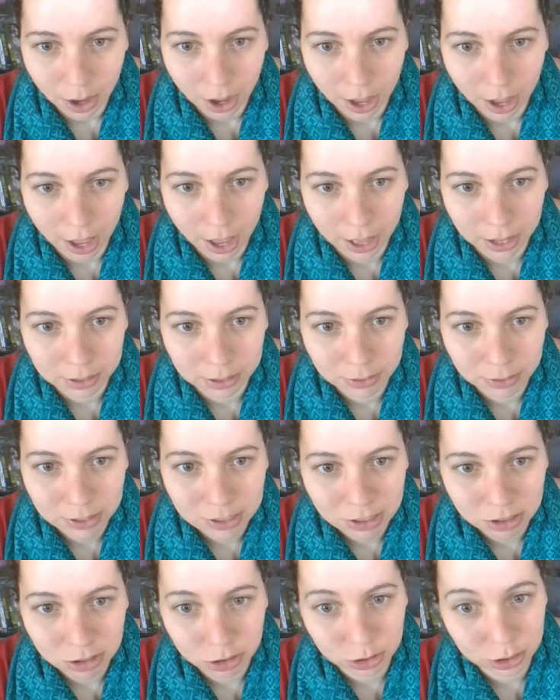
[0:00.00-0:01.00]
The
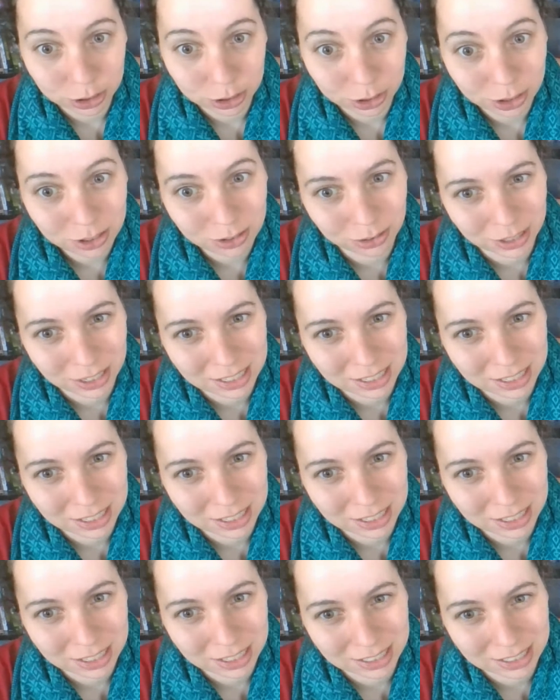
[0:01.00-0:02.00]
reason you should read
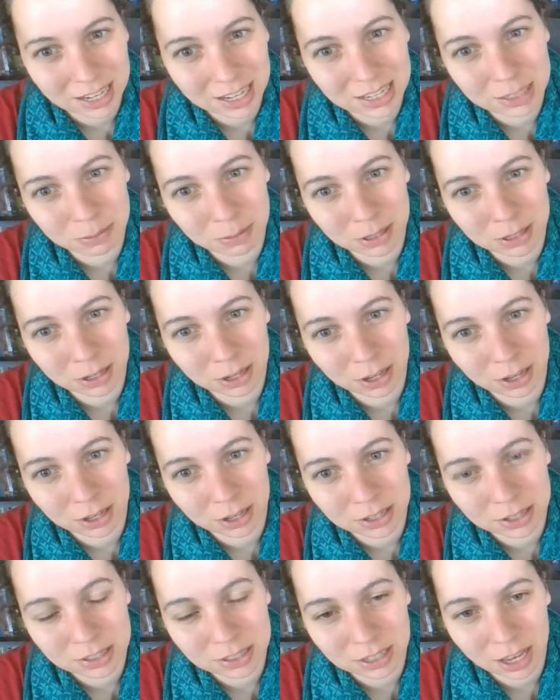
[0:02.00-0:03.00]
it is
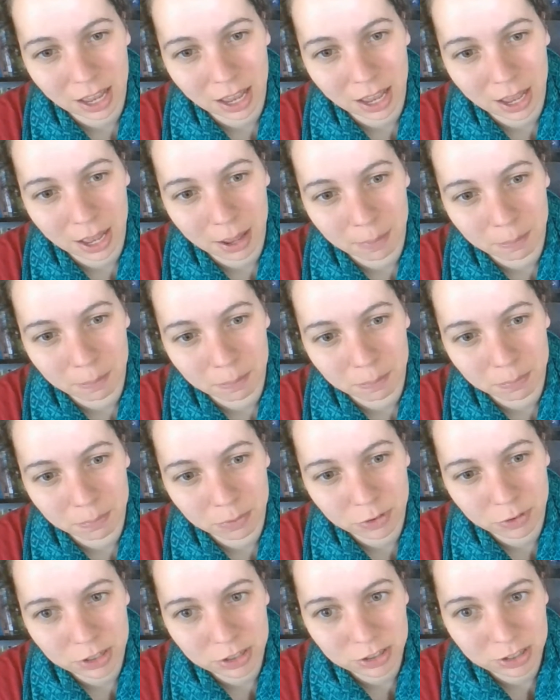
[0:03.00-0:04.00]
because
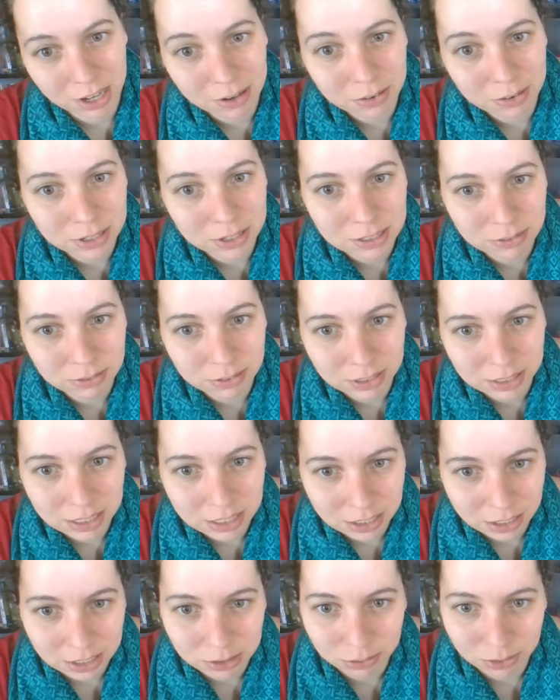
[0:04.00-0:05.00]
Fitzgerald is a really
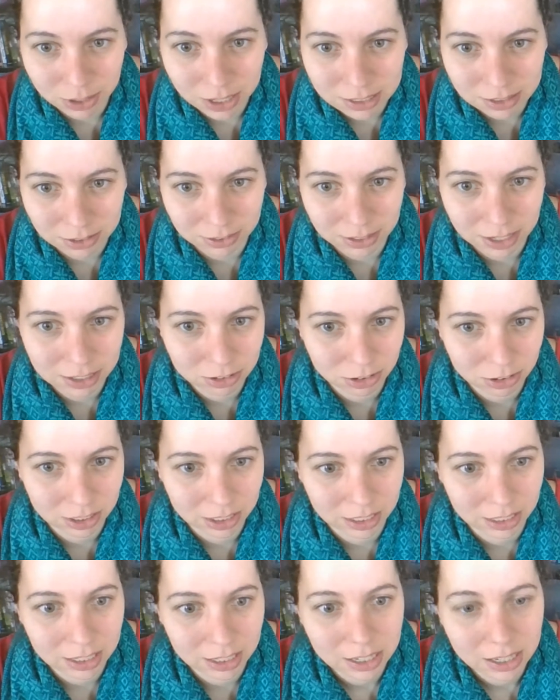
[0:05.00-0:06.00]
nice writer.
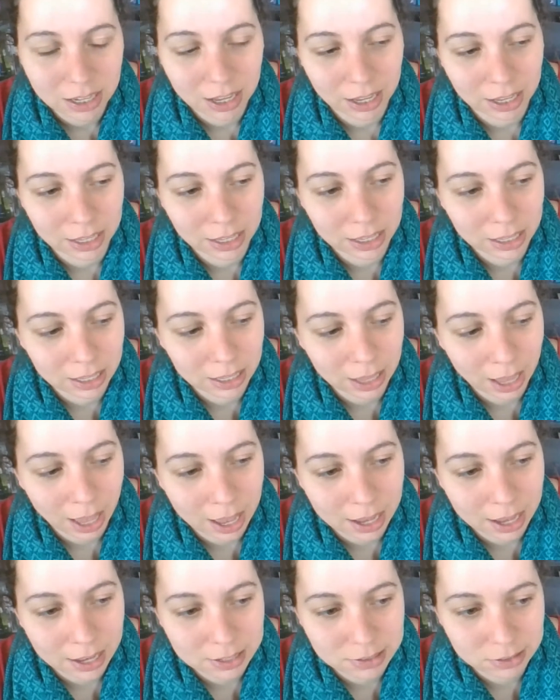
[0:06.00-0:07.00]
Actually, he
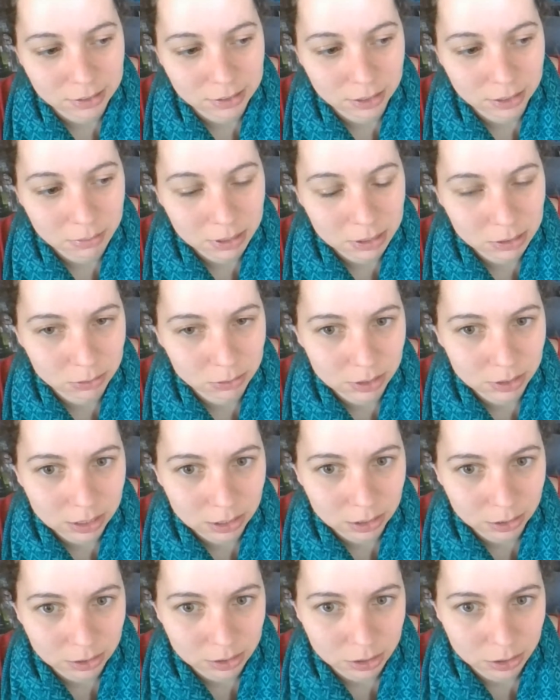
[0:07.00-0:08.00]
makes really
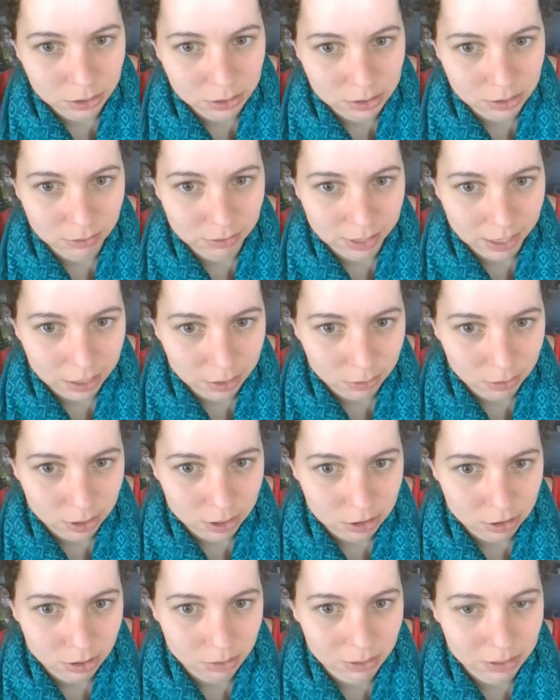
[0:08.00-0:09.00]
good use of
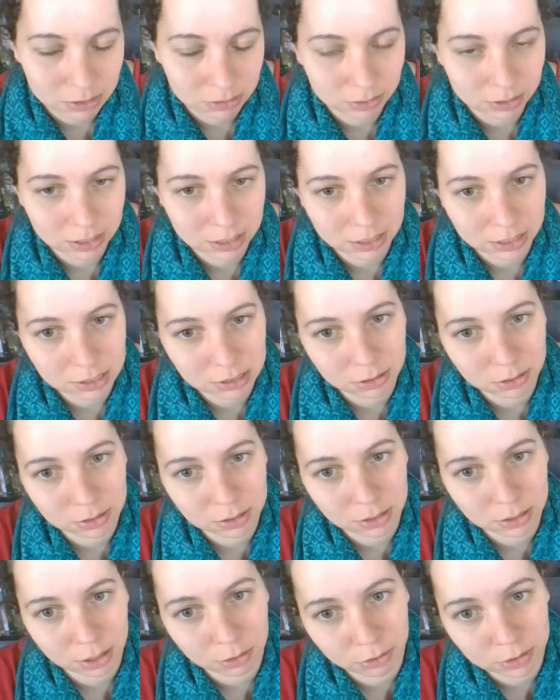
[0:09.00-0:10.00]
language. He makes really nice
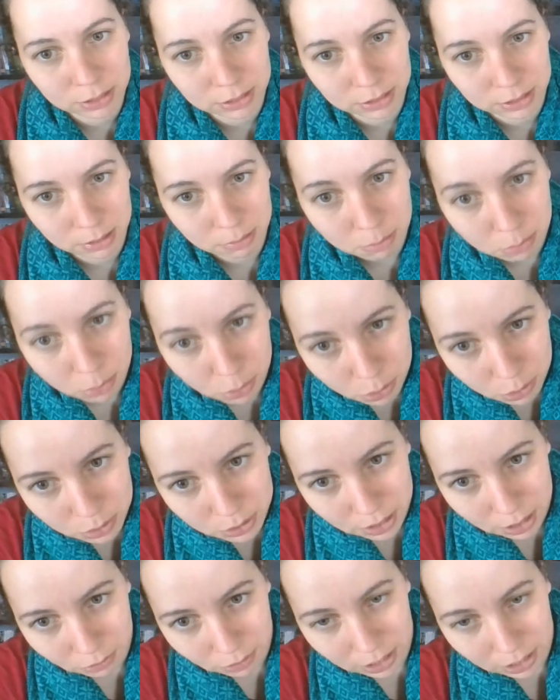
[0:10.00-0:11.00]
use of symbols.
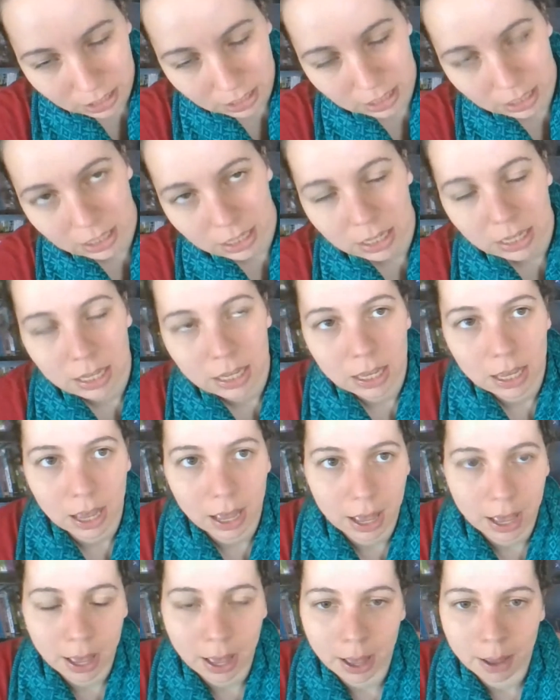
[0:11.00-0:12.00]
I think
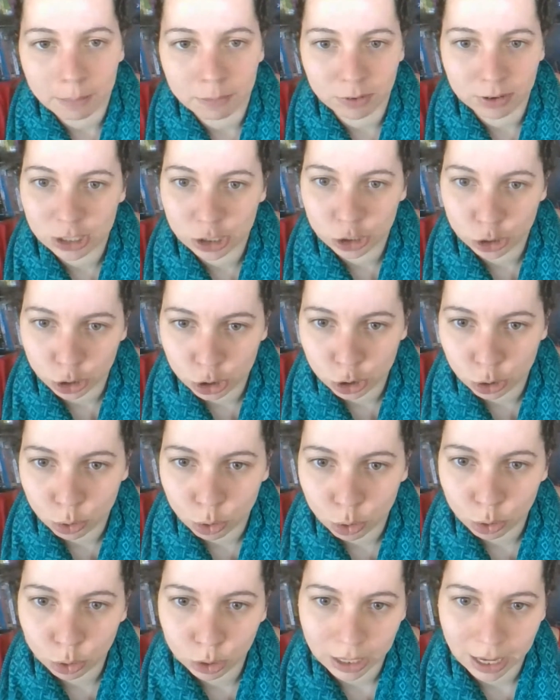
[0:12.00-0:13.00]
very
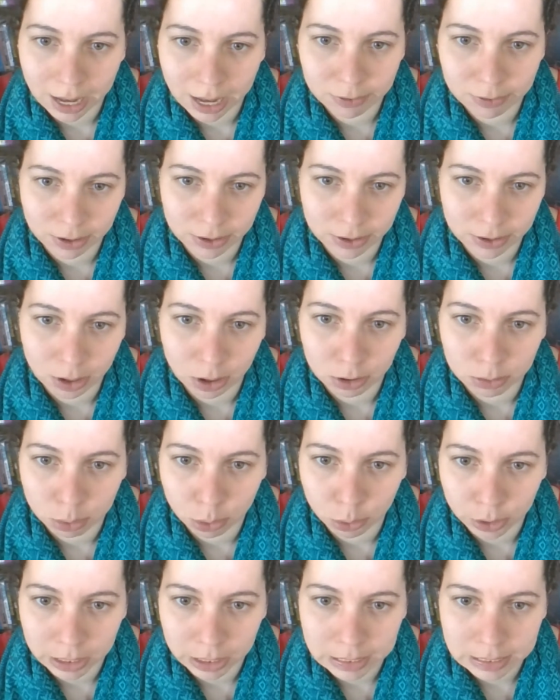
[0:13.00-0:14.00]
subtle yet very on
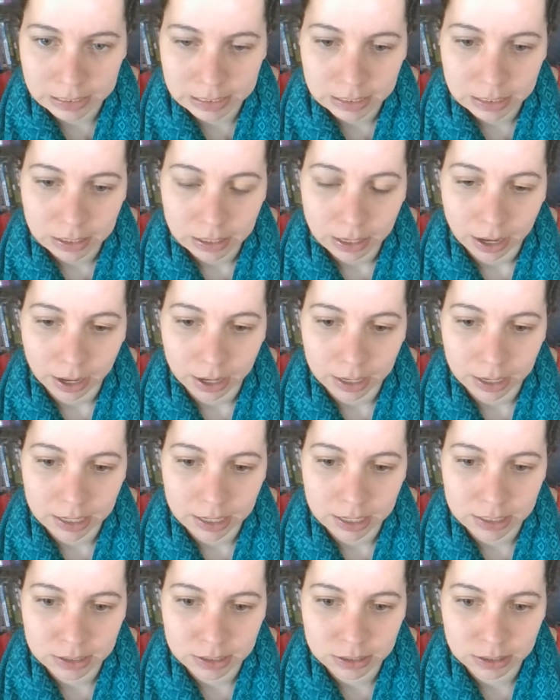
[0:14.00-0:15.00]
point.
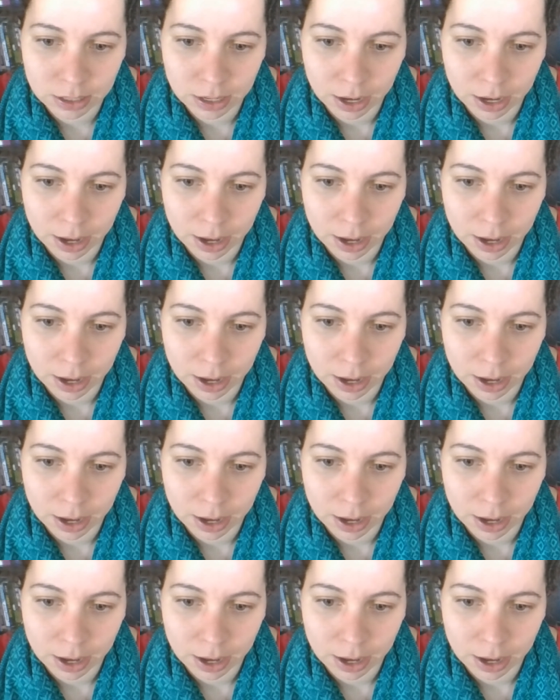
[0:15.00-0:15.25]
His